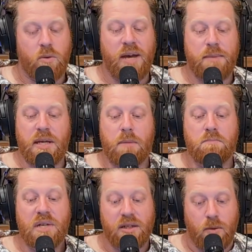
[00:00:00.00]
or maybe
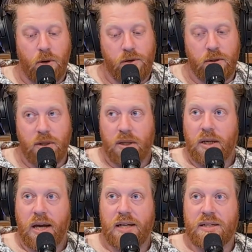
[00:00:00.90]
misquoted,
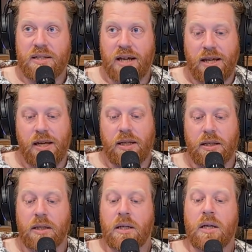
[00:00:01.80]
as saying,